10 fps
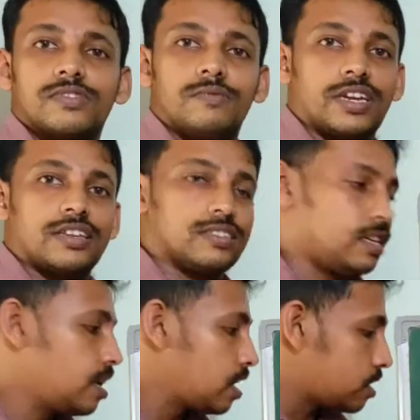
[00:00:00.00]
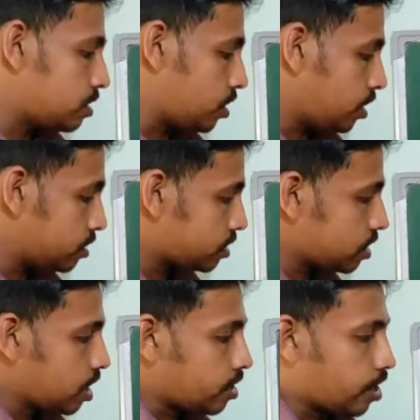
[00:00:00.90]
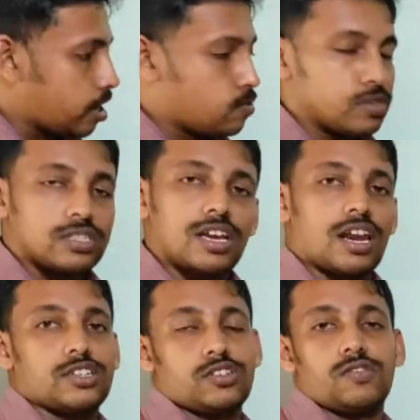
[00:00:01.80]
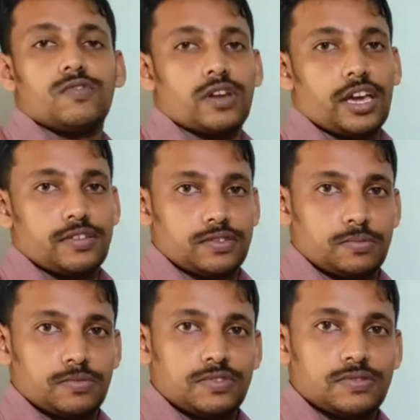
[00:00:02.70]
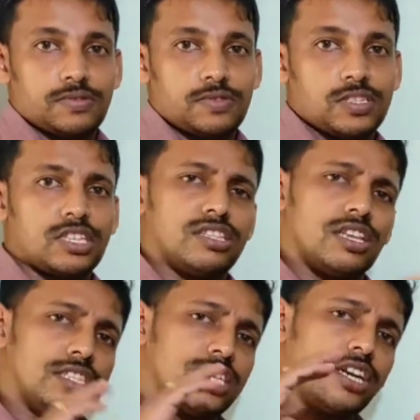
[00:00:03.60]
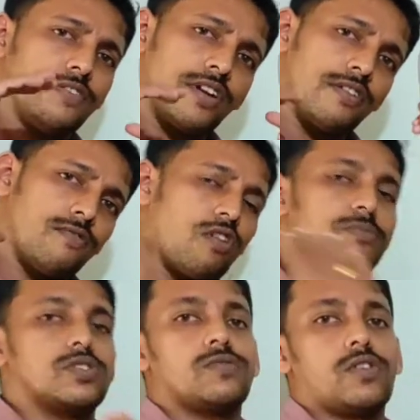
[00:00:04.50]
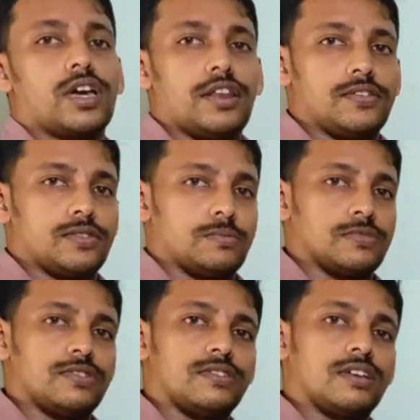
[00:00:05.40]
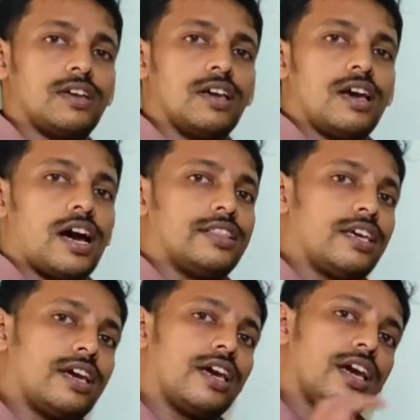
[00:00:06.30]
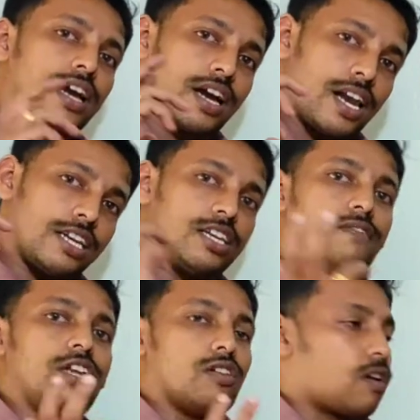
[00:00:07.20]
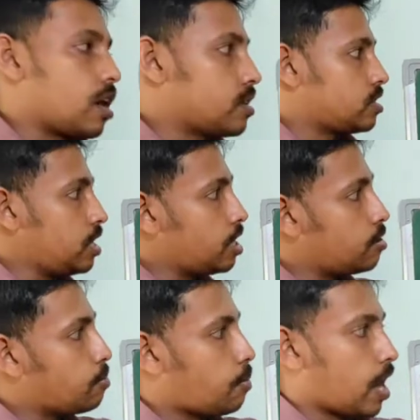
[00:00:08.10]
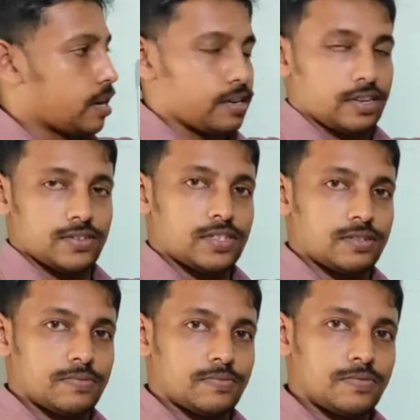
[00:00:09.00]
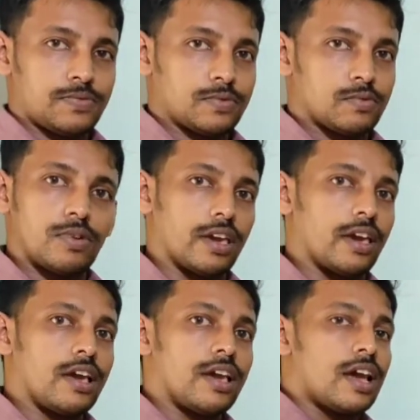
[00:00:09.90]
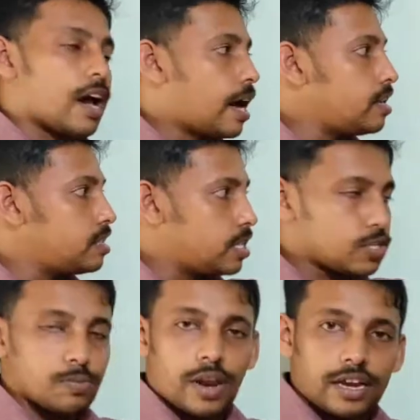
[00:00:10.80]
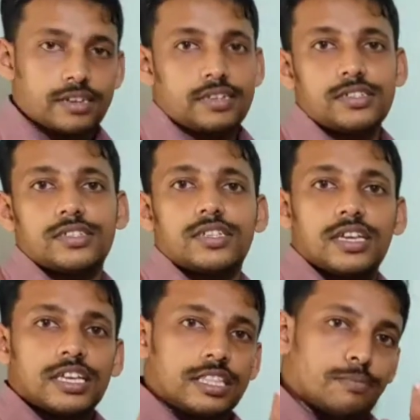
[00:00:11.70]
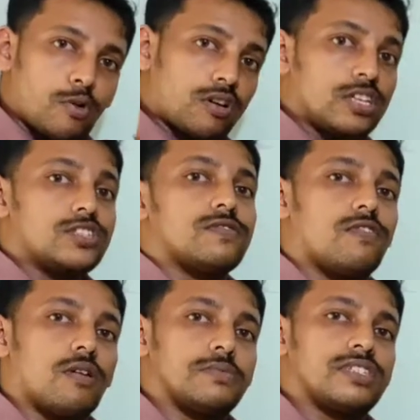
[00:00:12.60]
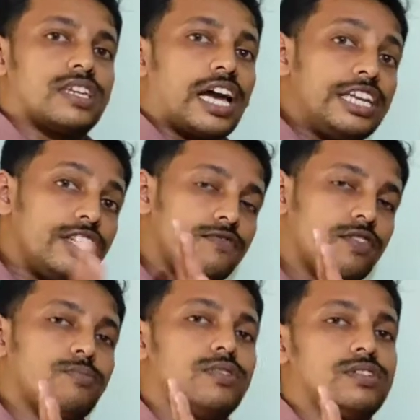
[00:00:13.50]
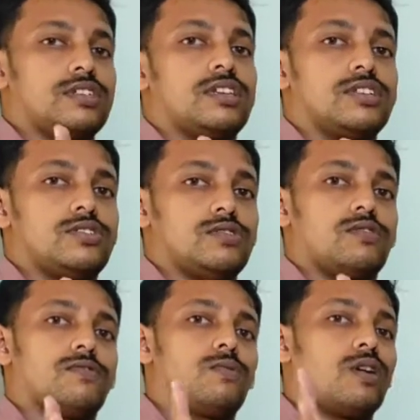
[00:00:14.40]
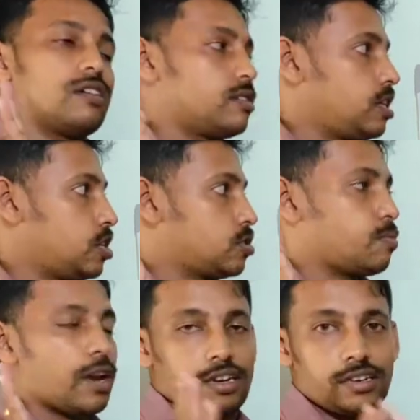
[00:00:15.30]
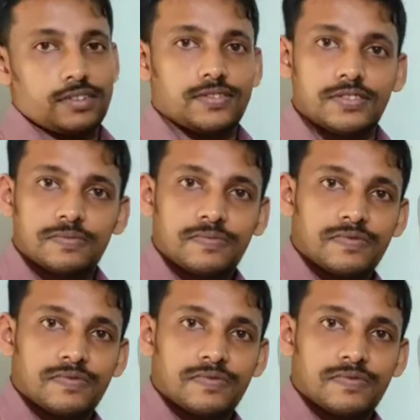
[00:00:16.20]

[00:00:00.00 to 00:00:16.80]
We can see these diverse collection of organisms. So these are different forms of organisms and they collectively known the planktons. Okay, and in these planktons, the protist forms 95% of what these planktons.